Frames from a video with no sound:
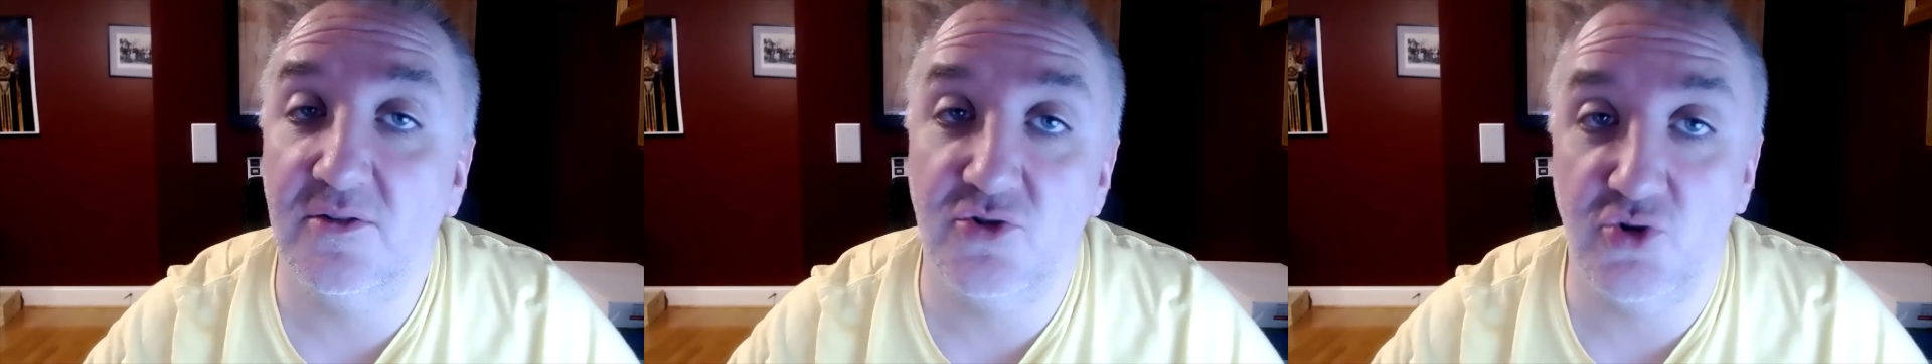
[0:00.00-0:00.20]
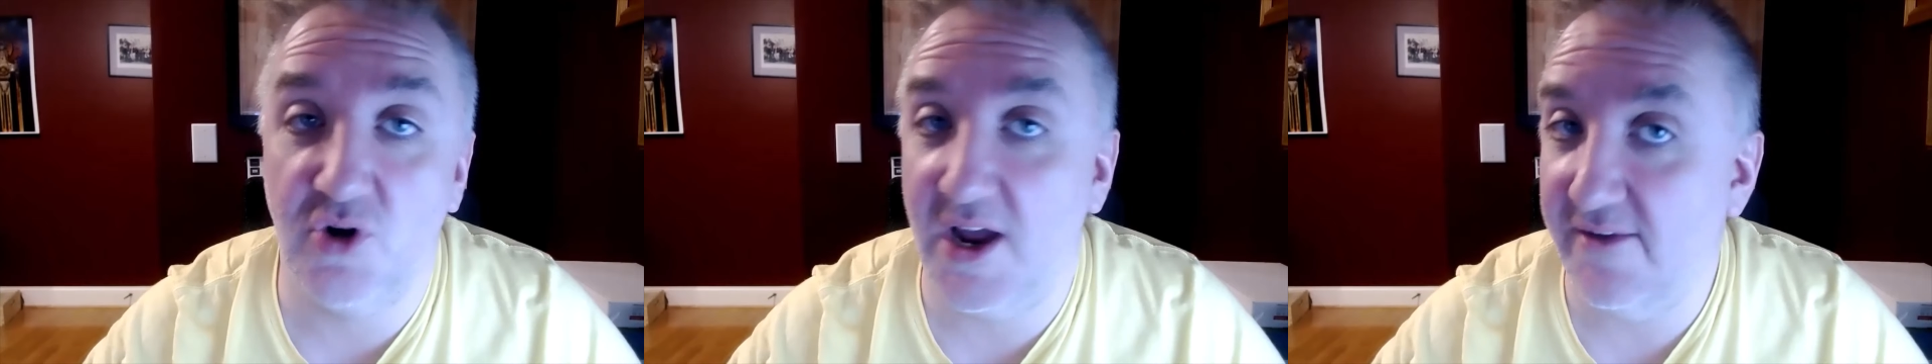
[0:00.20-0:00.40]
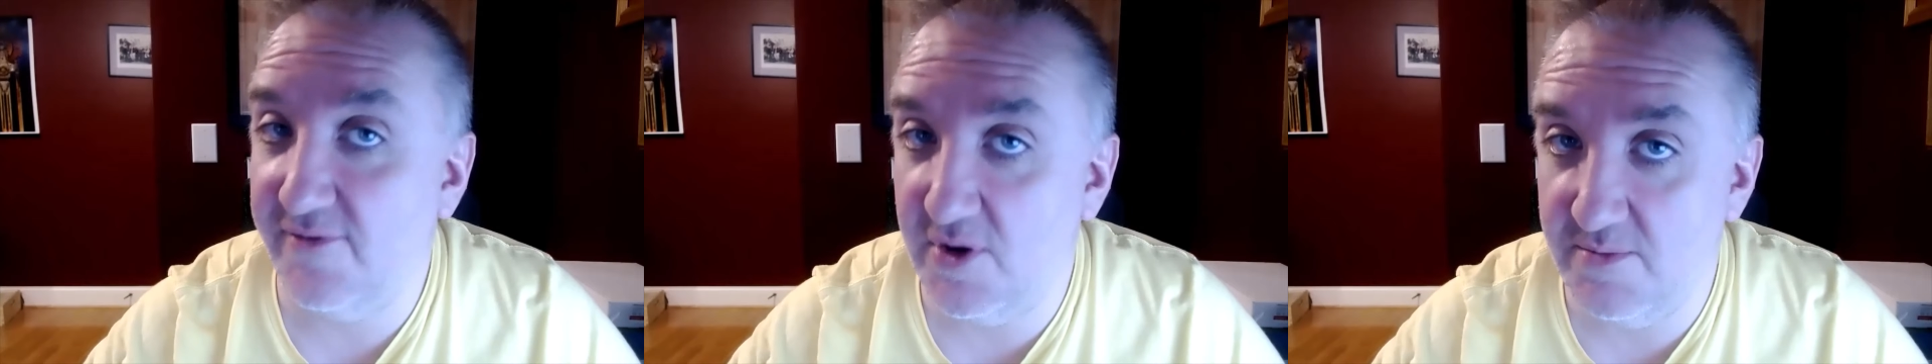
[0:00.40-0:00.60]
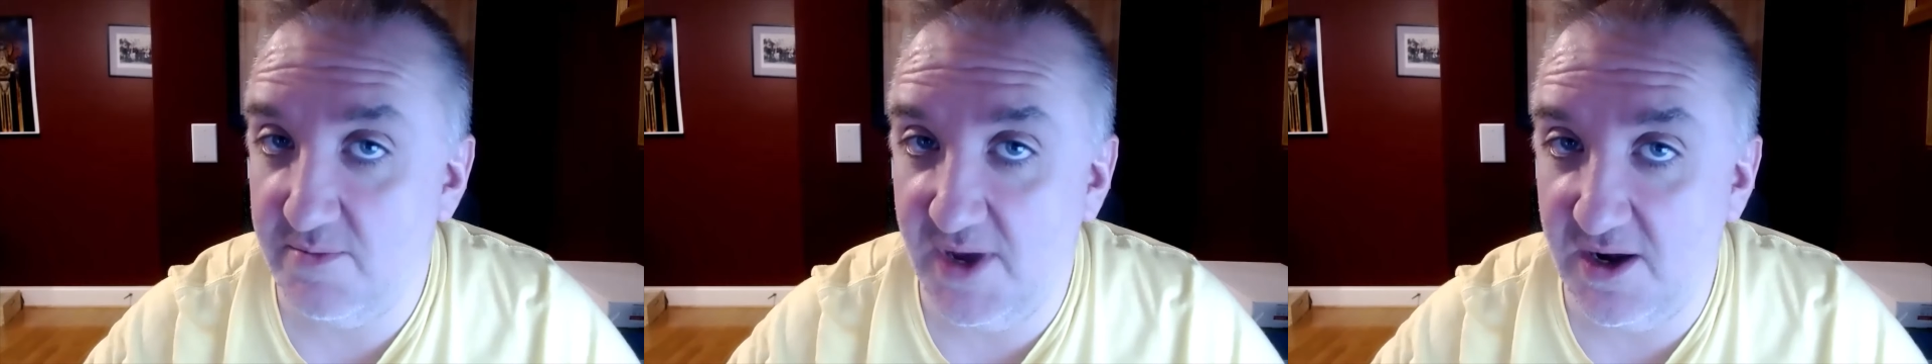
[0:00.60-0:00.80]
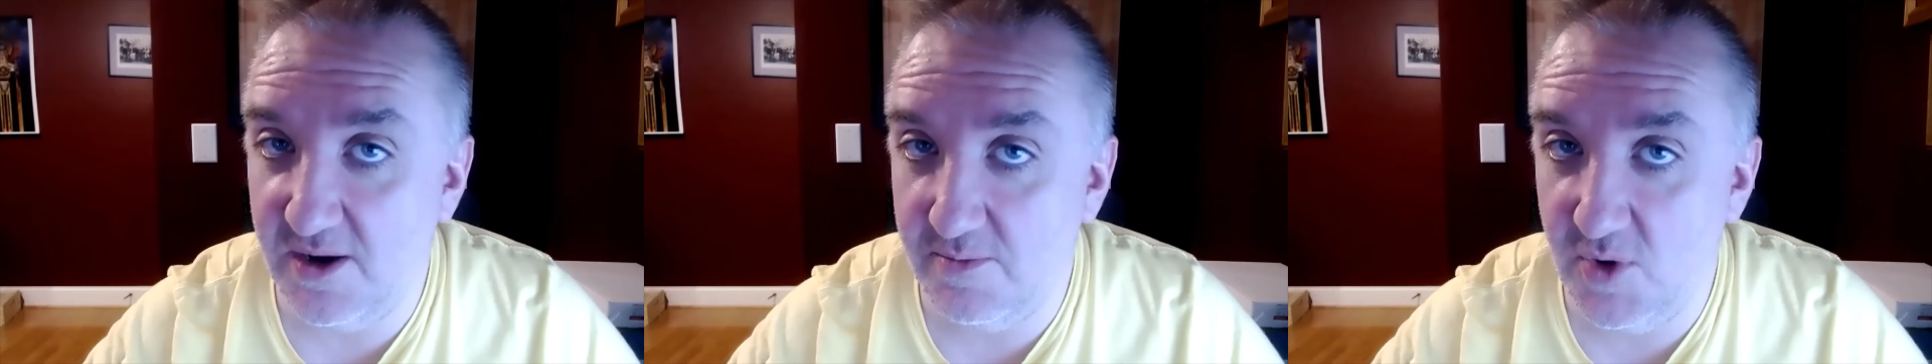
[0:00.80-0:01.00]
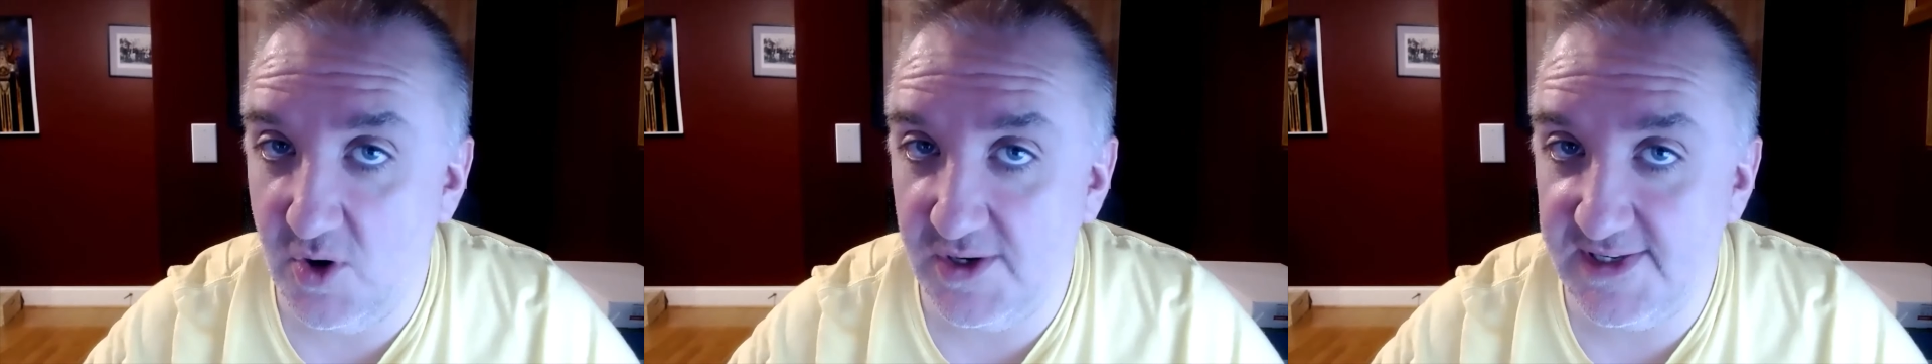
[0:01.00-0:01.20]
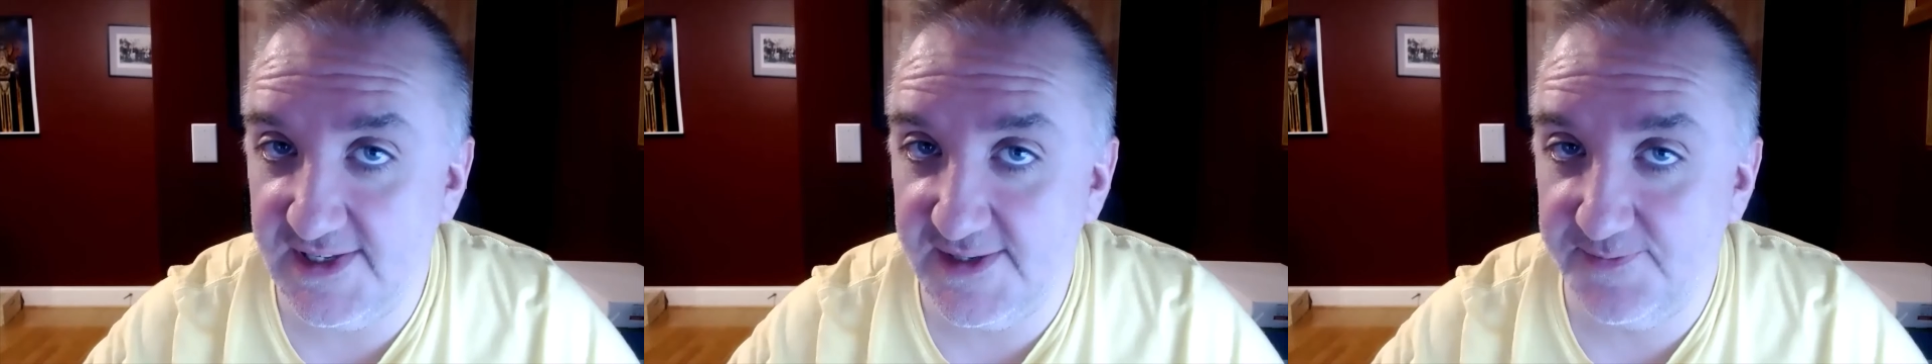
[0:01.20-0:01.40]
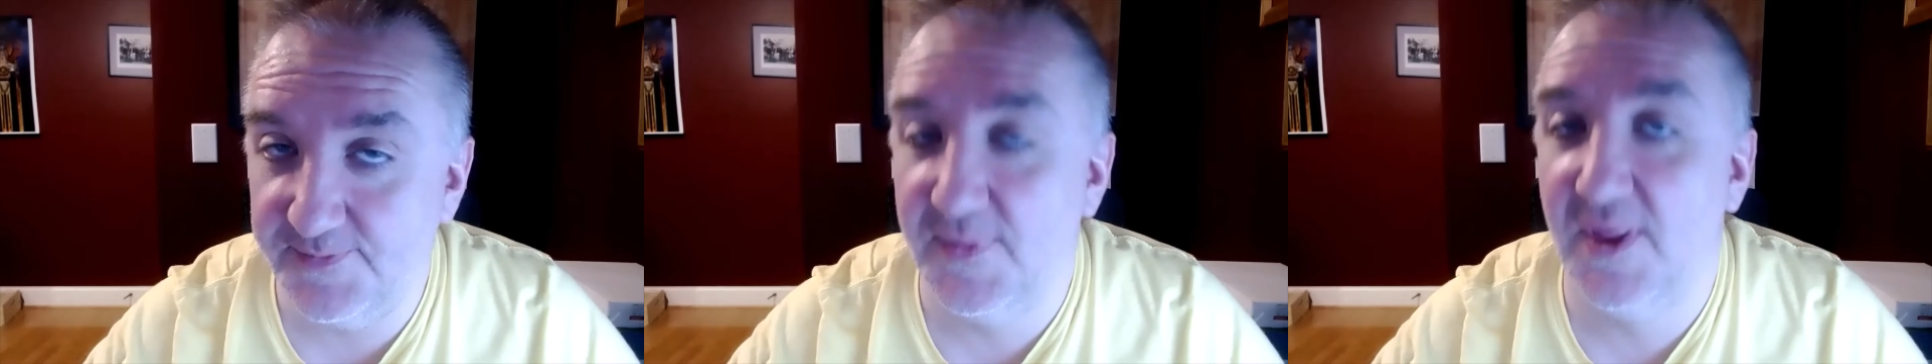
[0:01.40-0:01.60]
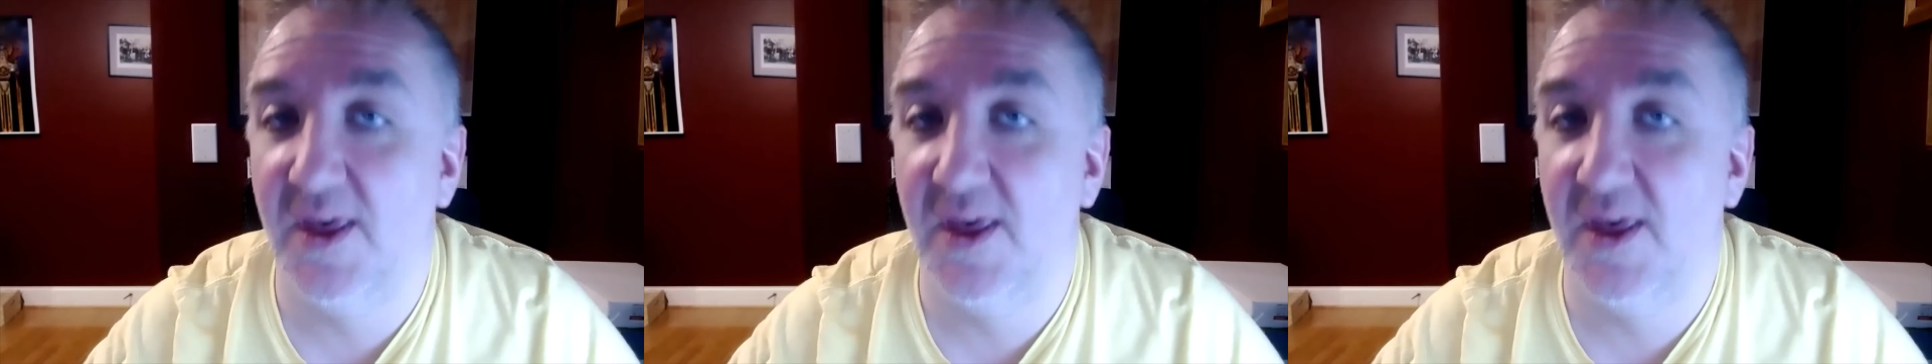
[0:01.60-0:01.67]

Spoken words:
drive up my numbers.